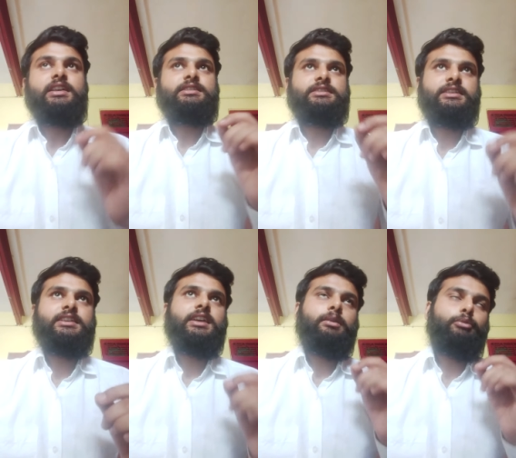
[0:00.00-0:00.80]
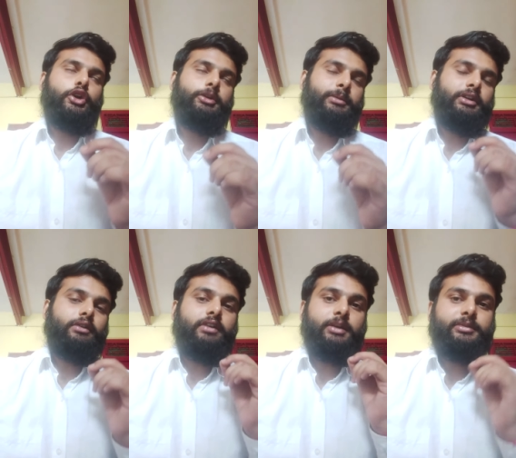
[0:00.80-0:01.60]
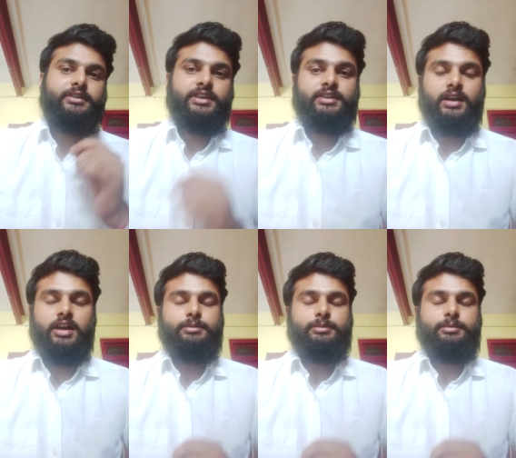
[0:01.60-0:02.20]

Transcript: seeking appointment of arbitrator.